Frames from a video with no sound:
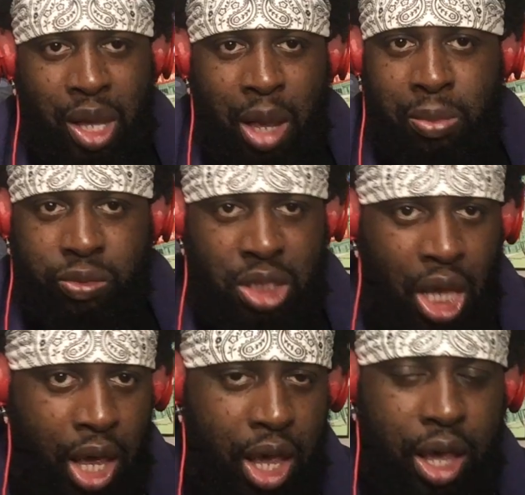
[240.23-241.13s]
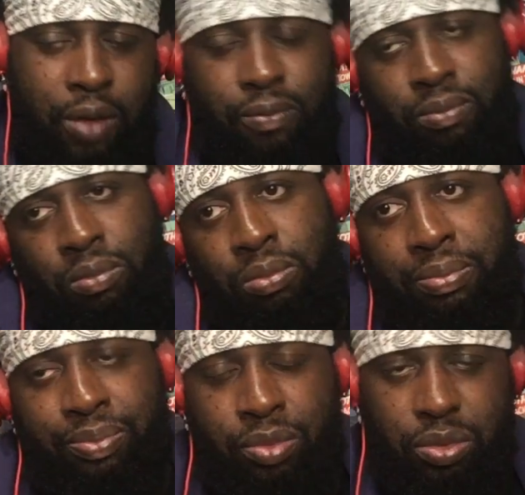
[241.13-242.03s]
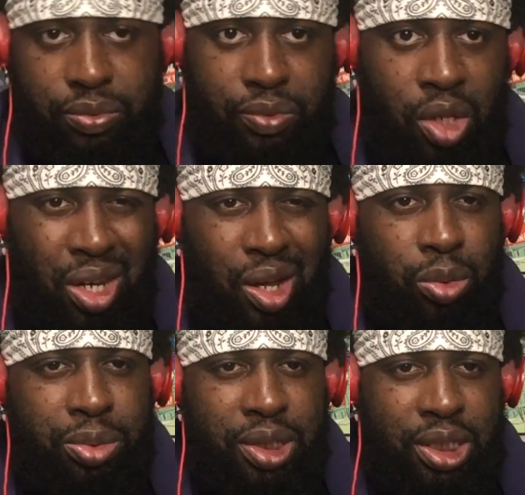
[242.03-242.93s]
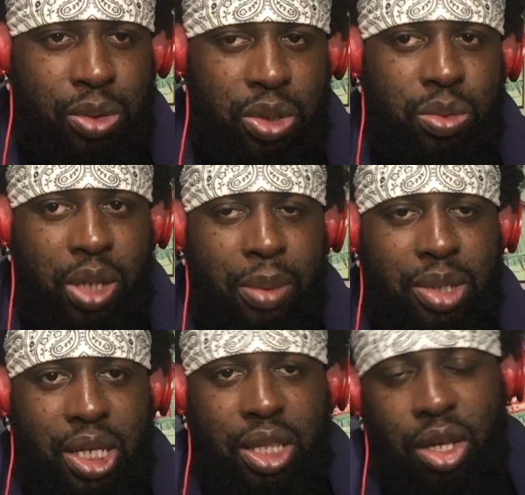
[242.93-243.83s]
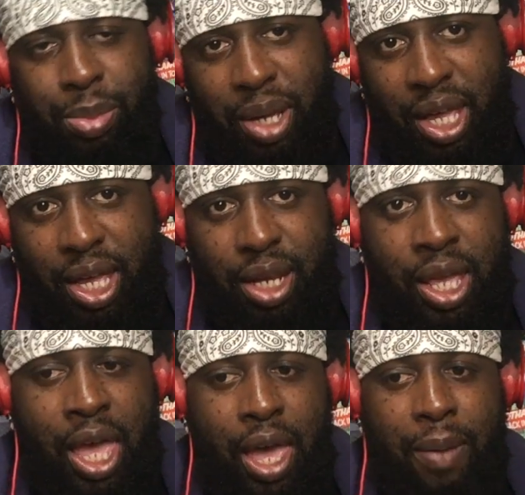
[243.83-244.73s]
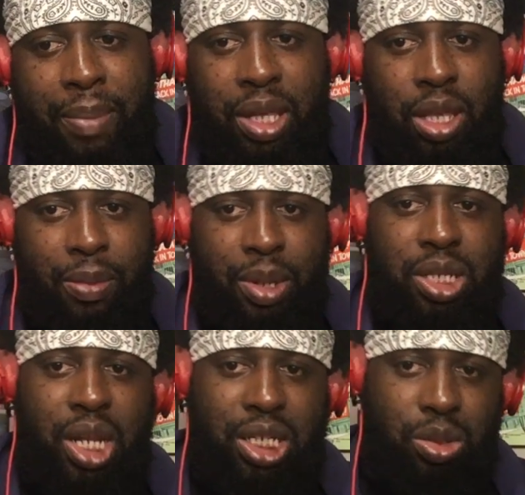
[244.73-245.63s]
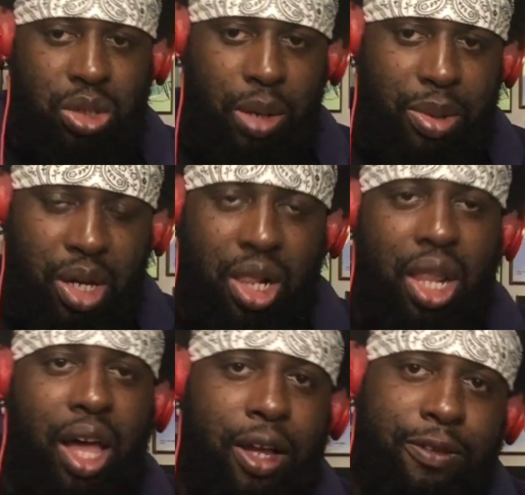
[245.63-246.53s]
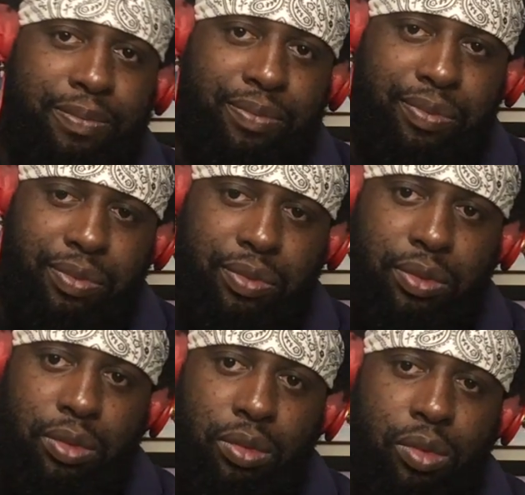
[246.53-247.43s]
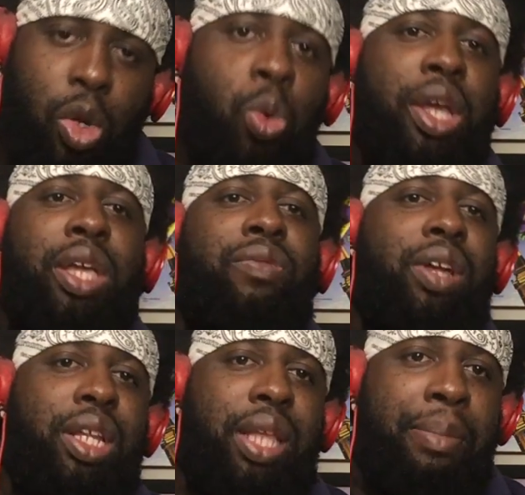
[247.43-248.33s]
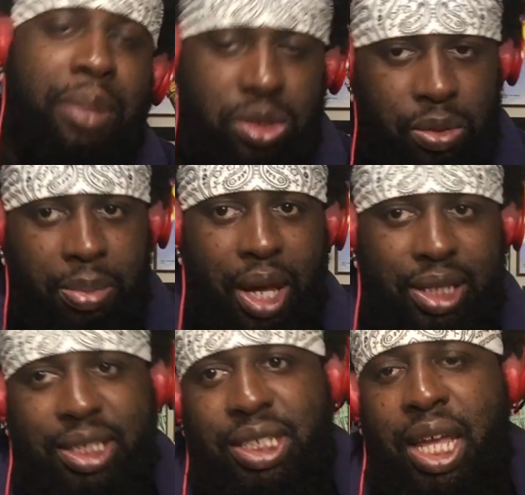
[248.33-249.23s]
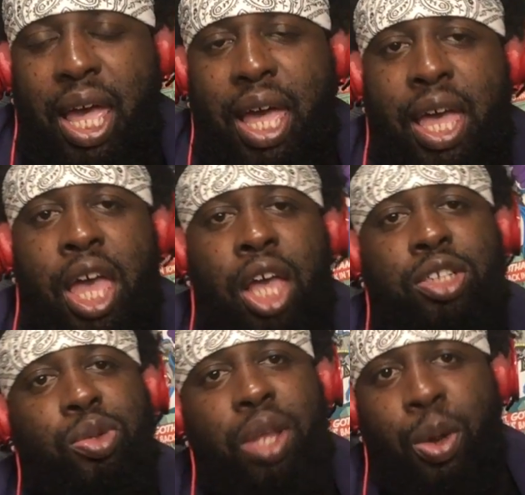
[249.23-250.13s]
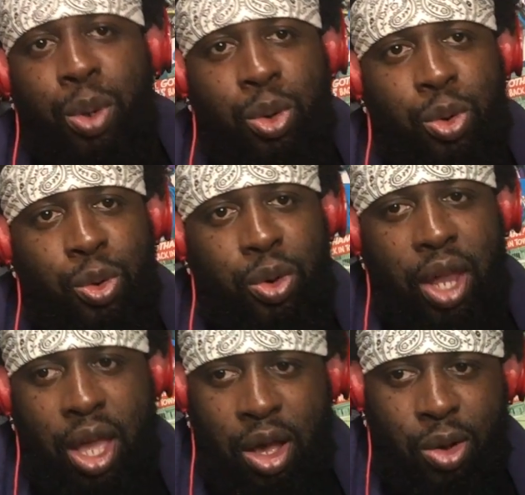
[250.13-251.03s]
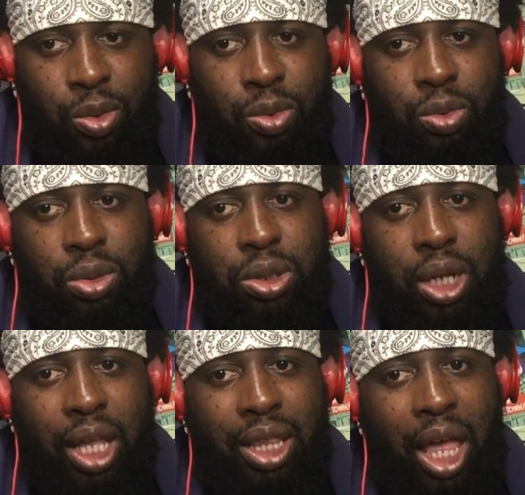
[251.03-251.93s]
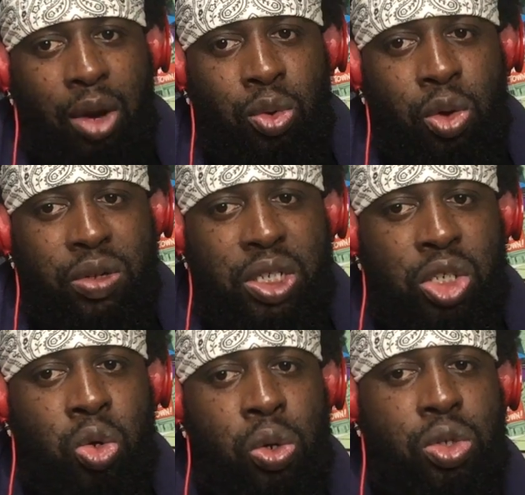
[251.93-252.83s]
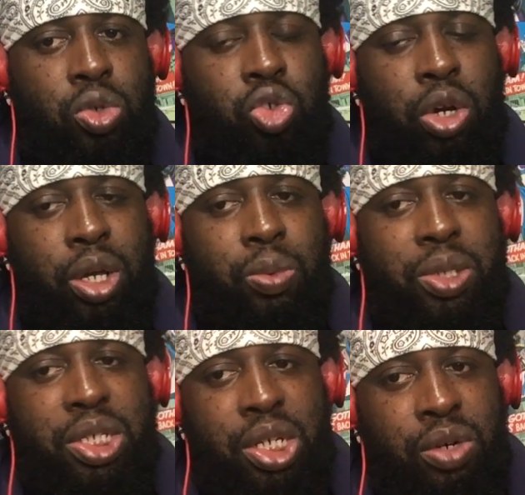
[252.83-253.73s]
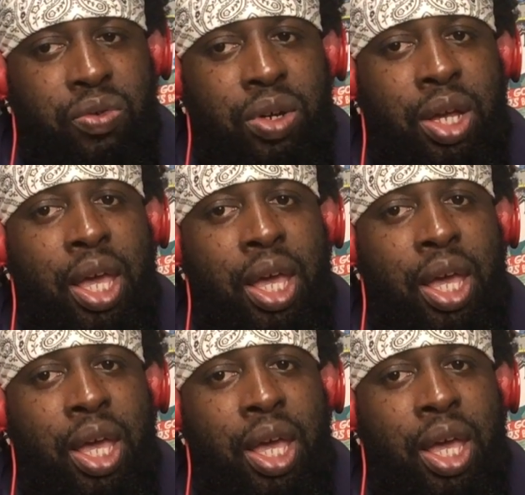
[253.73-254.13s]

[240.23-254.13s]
Game Tag, you know, she was able to get the upper hand and beat them because like she was able to unlock, would get rid of that mental block that she had. So now we're going, now I don't know if she's going to train with Shinra